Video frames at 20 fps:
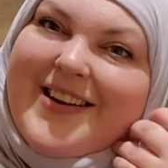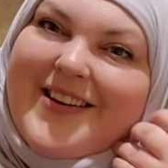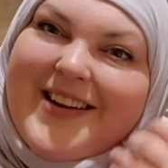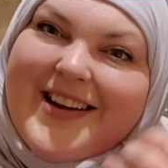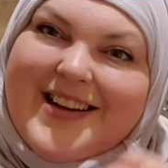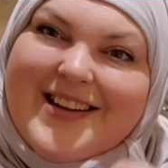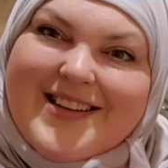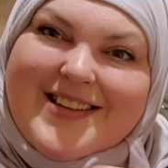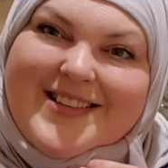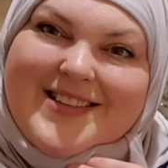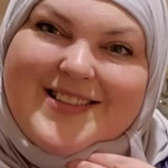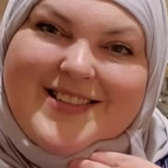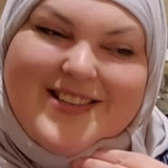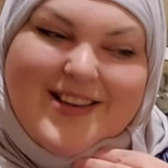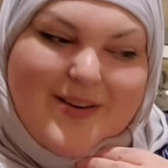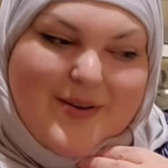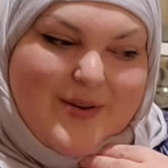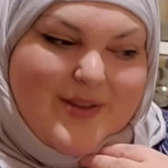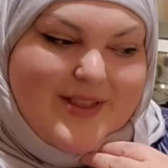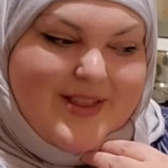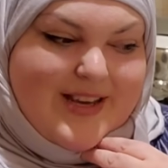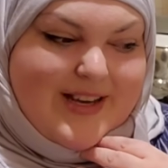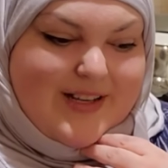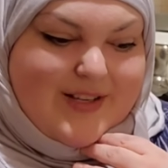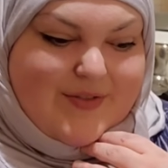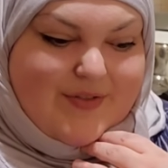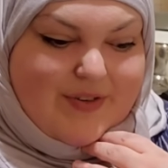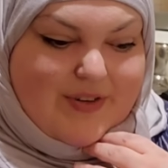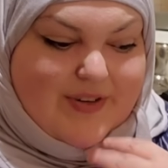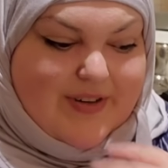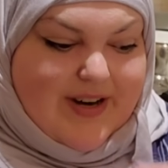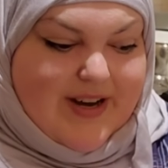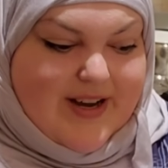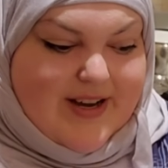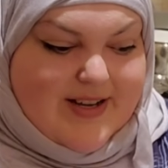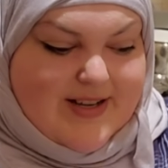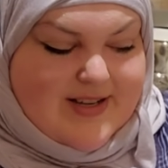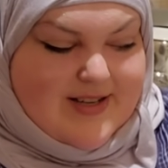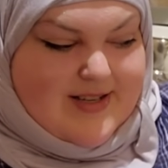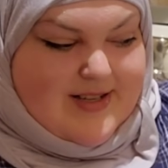All right, so thanks
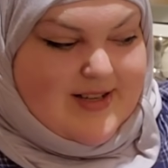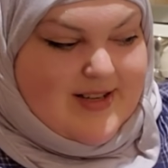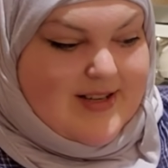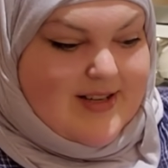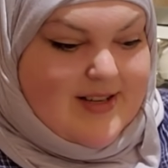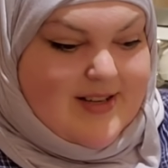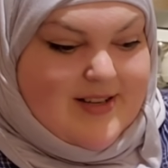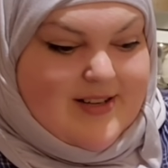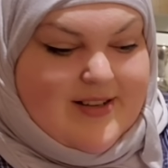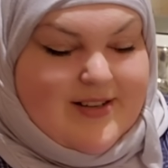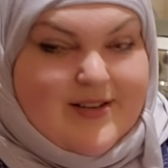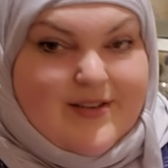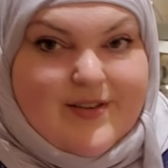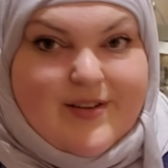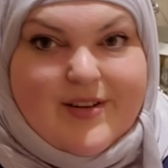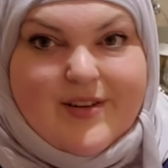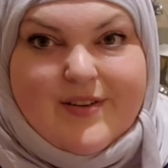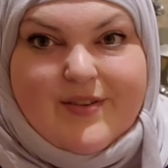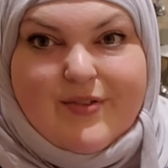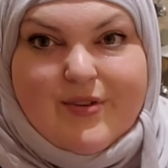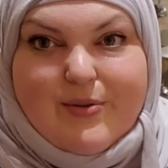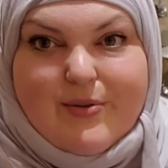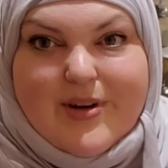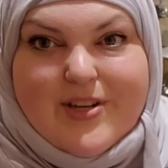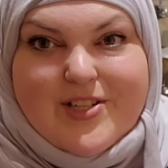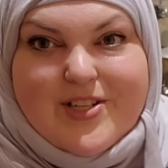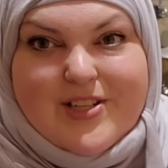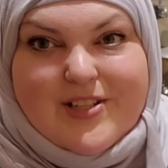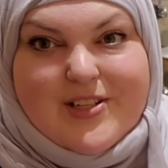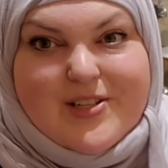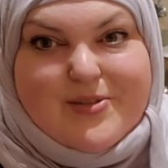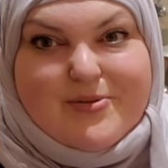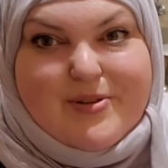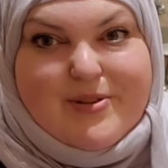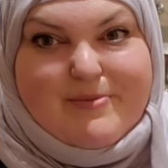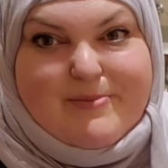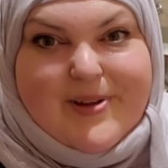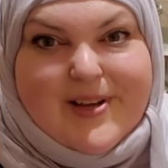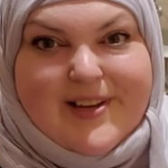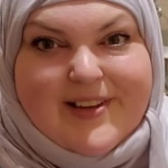for watching this
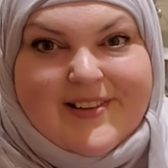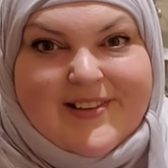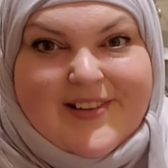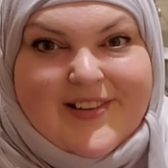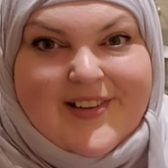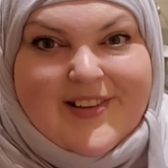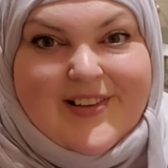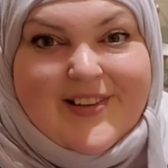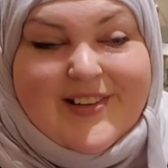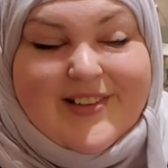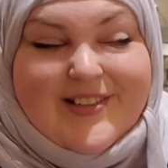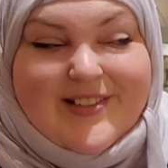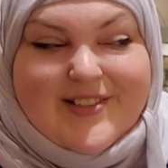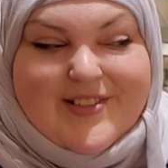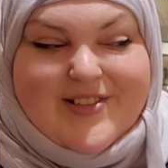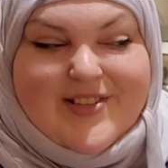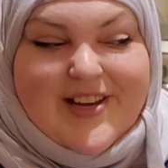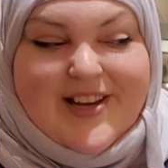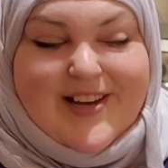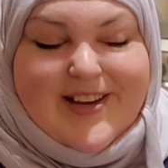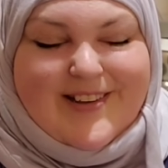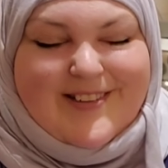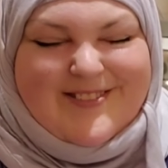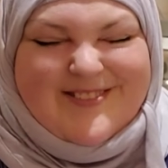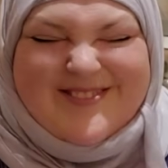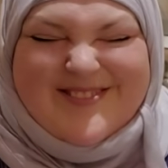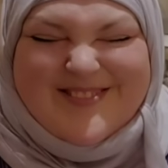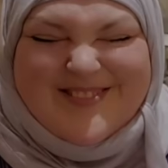with me. See ya.